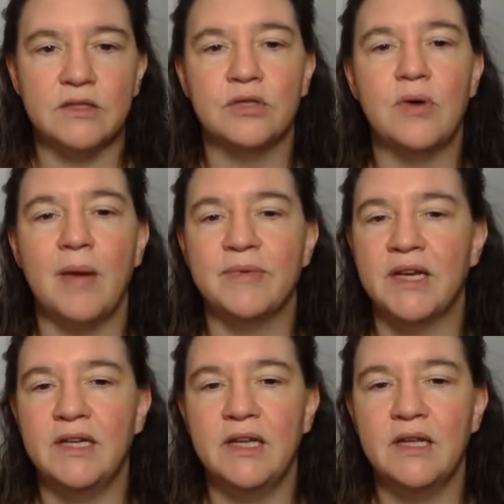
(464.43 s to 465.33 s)
So
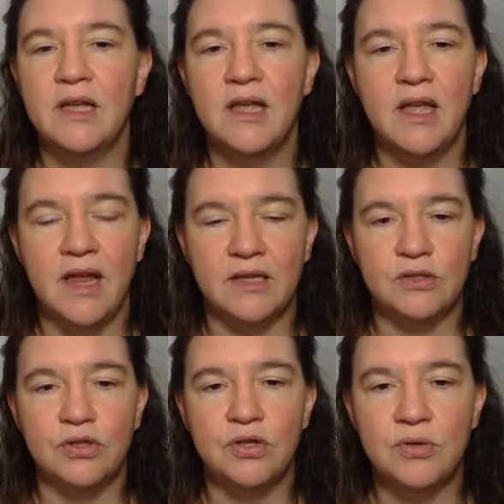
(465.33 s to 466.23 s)
updating s
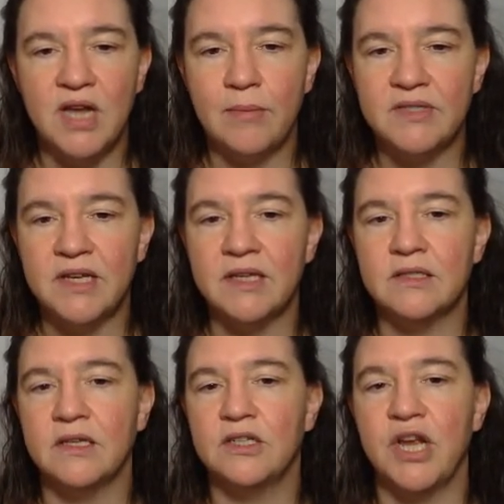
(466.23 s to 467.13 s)
to u times s
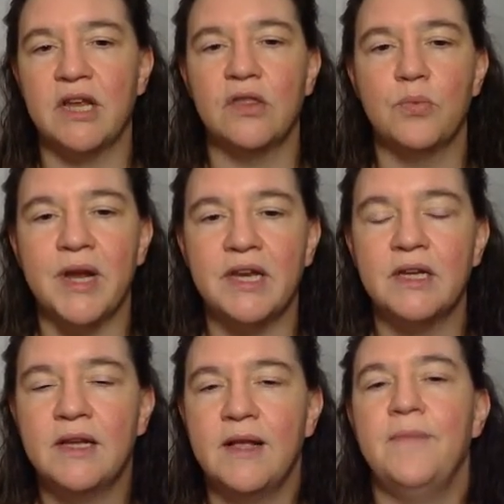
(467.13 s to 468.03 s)
and checking the
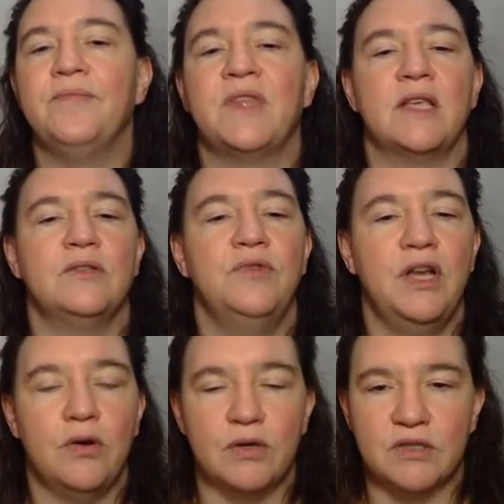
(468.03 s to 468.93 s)
weight doesn't really
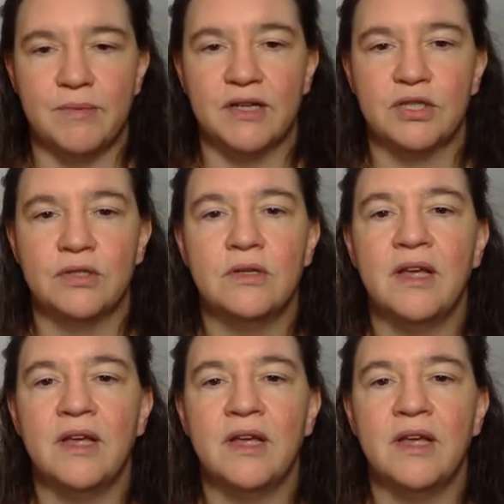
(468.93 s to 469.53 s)
cost much.